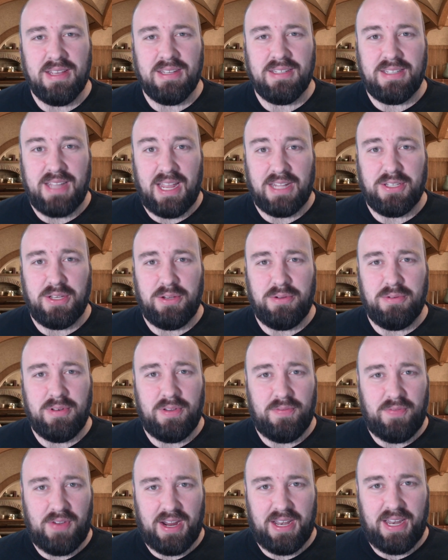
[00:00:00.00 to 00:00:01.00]
Stay tuned
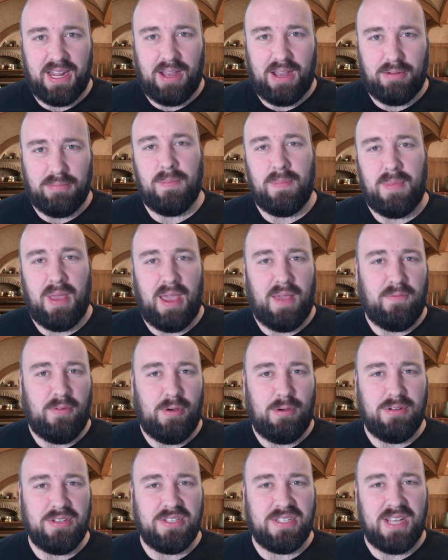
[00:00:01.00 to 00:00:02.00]
to find out. Hey
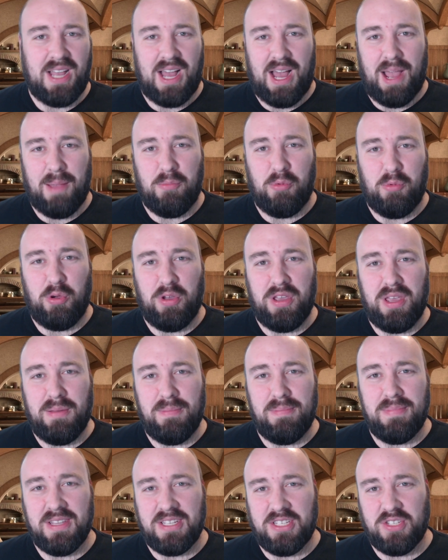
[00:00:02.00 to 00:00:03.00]
folks, I'm
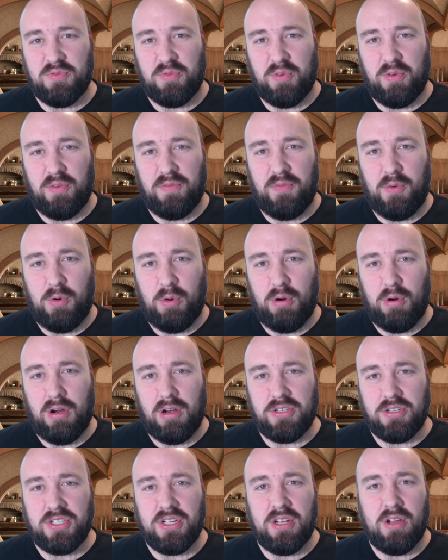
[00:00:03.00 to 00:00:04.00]
William, this is
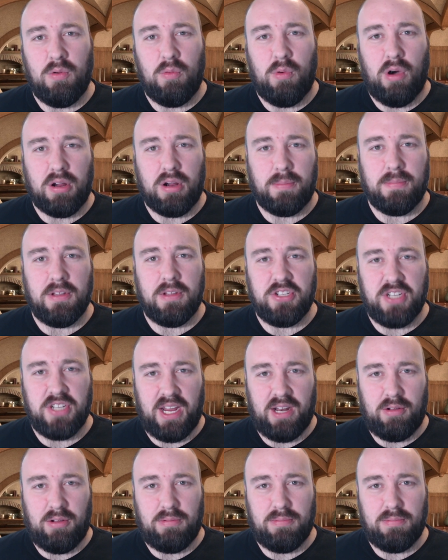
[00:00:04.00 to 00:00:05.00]
Runeforged, welcome to the channel.